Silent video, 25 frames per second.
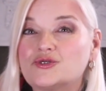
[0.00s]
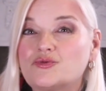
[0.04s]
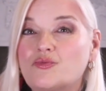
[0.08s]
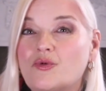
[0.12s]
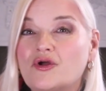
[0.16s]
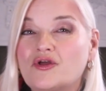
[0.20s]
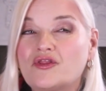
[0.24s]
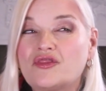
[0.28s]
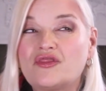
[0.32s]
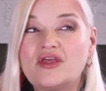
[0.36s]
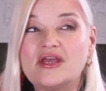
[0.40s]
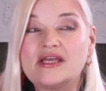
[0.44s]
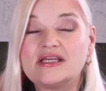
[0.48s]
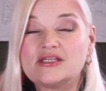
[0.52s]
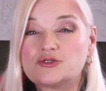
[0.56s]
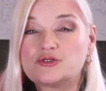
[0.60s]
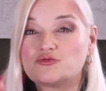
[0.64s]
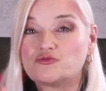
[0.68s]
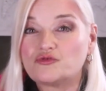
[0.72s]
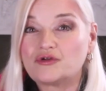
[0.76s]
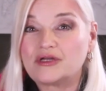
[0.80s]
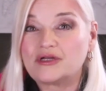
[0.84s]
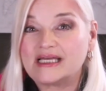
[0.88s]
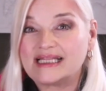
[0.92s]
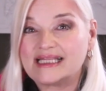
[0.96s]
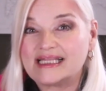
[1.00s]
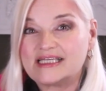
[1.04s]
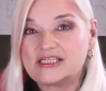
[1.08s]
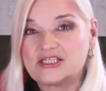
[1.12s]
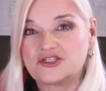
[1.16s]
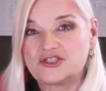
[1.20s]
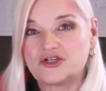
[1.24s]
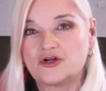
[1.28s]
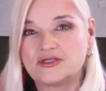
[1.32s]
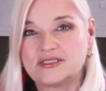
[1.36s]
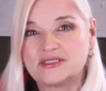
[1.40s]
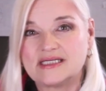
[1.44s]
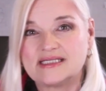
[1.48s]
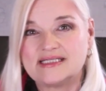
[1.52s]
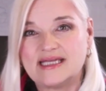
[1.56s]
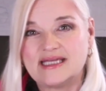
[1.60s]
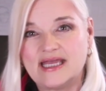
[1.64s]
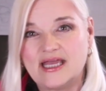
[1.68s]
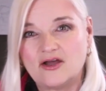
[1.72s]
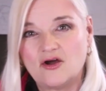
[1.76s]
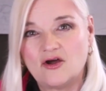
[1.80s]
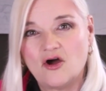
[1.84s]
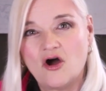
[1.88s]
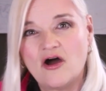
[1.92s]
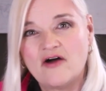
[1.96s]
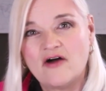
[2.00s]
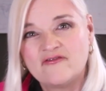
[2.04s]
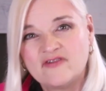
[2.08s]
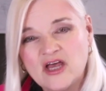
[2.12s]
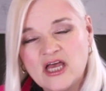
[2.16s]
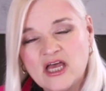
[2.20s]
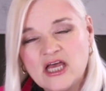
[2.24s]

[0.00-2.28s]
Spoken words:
where things really start to take off.